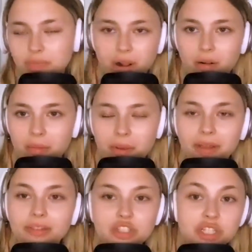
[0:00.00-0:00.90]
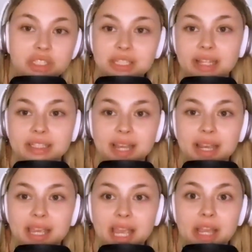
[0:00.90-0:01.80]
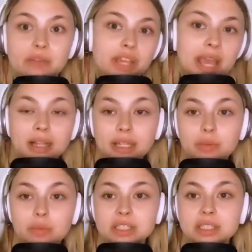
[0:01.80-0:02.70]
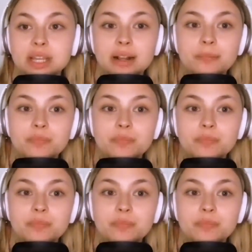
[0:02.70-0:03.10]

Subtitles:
And then she says, like, if Kelly was